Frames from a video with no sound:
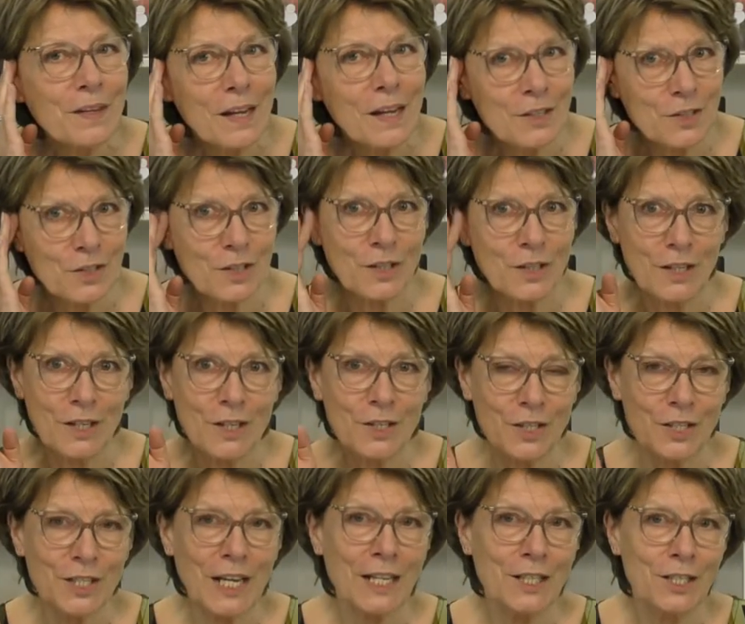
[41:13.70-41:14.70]
as a as
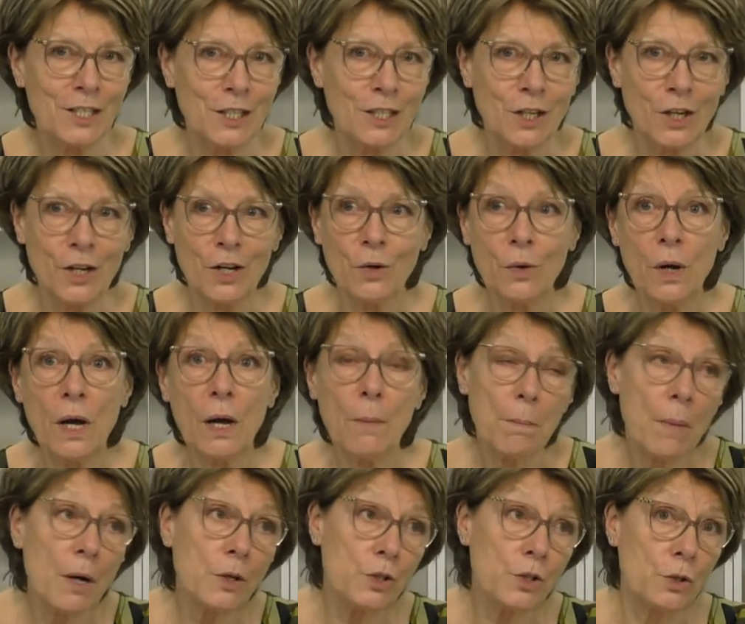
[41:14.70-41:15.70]
a Saturday girl.
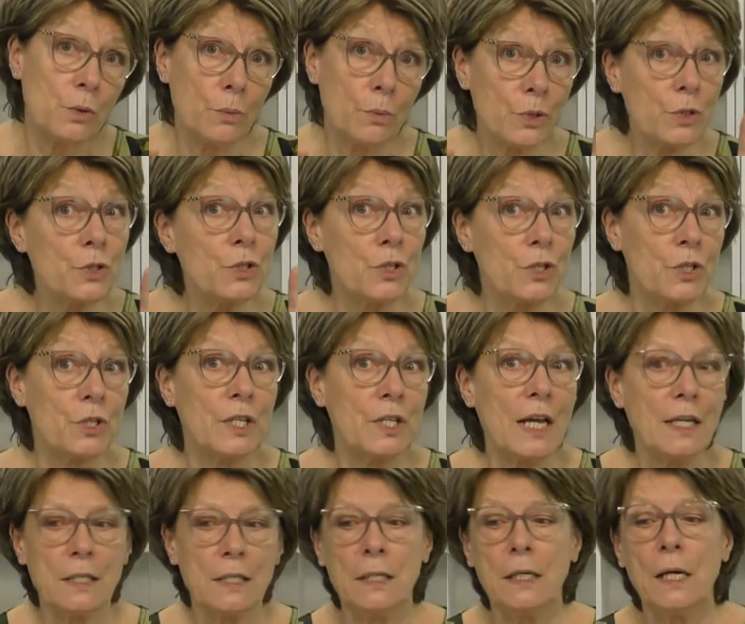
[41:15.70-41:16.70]
Mind you, it wasn't just a
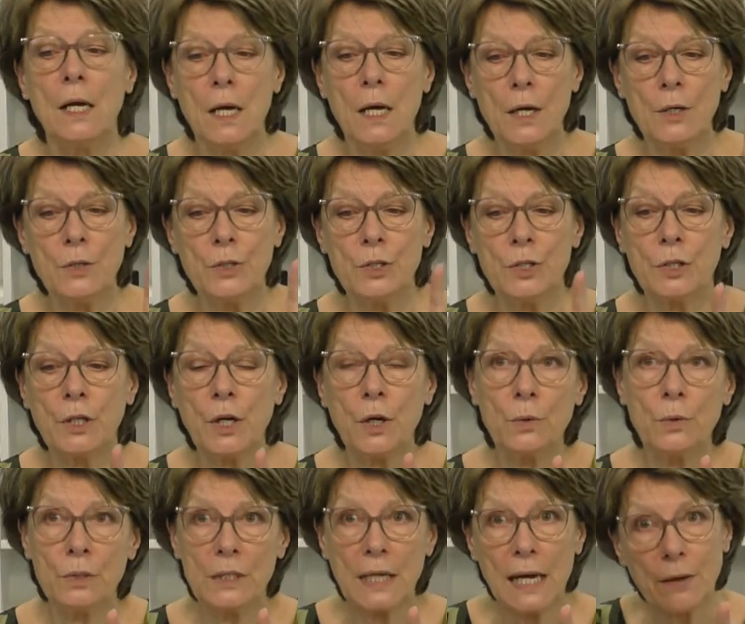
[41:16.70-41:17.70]
Saturday. I used to
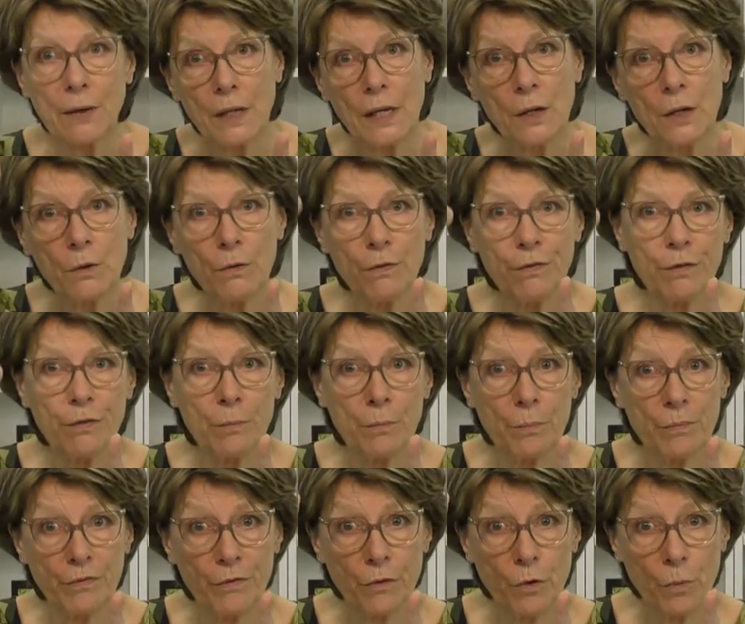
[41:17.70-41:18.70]
go down the hill from
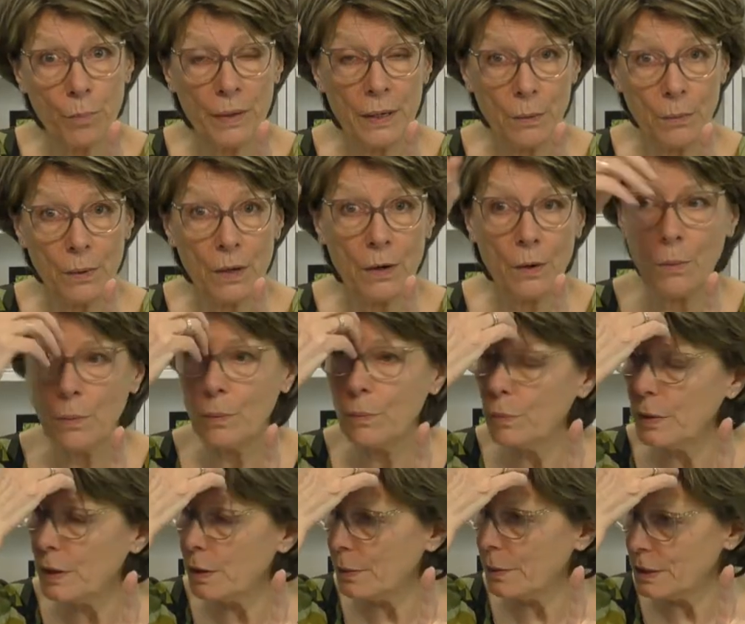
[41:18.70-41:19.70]
Fort Pitt, where I
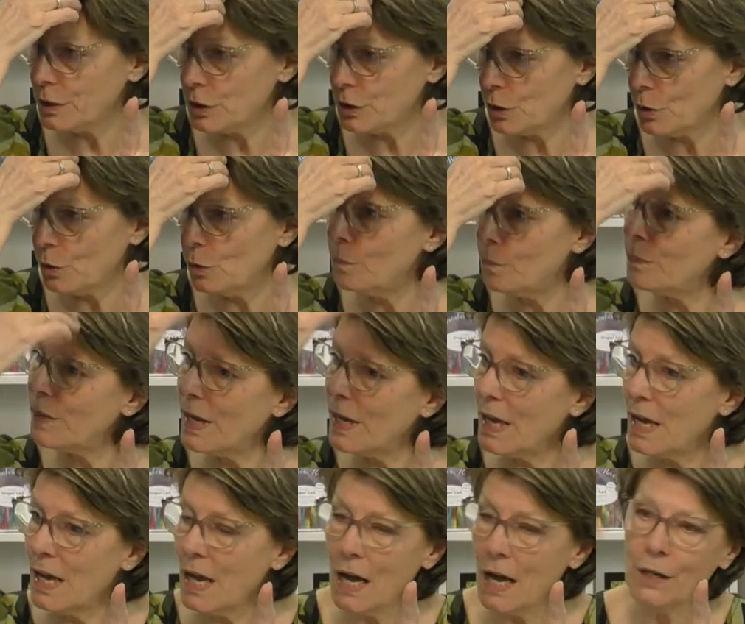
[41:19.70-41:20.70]
where I went to school,
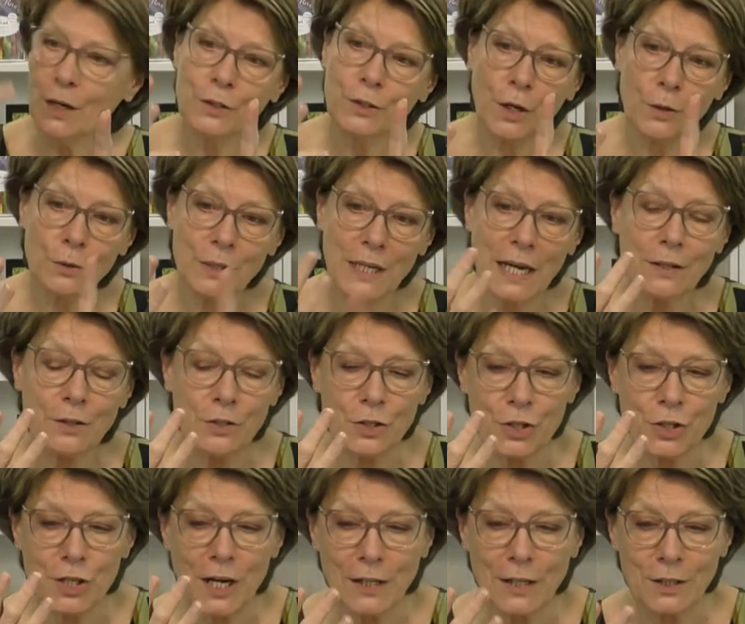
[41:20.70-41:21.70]
and I'd go down into
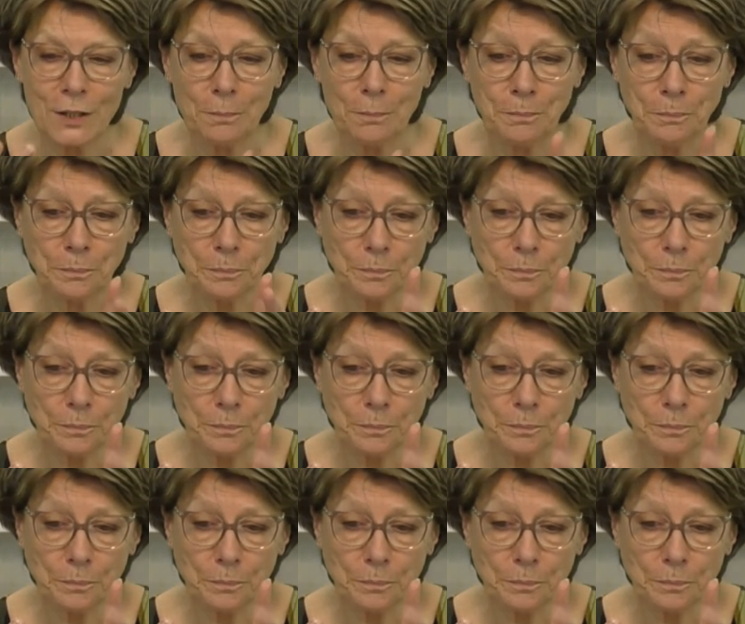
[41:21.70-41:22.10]
Chatham,